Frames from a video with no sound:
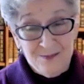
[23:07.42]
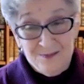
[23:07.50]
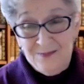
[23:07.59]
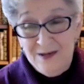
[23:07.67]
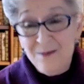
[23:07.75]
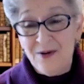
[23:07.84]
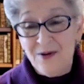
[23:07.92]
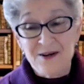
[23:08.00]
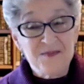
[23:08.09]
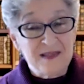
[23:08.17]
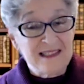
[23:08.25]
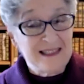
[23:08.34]
Well, part
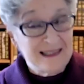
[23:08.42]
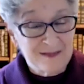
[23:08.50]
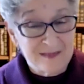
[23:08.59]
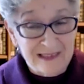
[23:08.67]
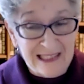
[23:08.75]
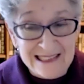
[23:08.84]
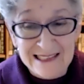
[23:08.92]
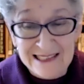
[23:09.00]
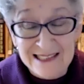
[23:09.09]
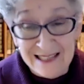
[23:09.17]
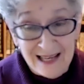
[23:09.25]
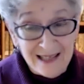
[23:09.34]
of me would like to
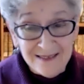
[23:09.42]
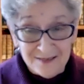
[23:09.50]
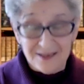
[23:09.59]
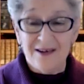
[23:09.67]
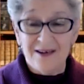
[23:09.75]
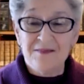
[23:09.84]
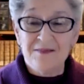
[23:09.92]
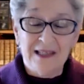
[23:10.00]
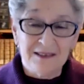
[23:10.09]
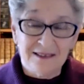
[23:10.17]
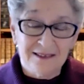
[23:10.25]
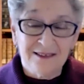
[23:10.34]
say, even though I
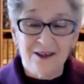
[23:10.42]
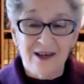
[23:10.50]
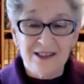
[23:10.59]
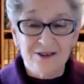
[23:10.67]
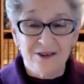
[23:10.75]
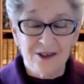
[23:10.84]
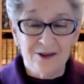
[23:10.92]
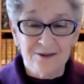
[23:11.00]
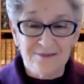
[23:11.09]
don't know.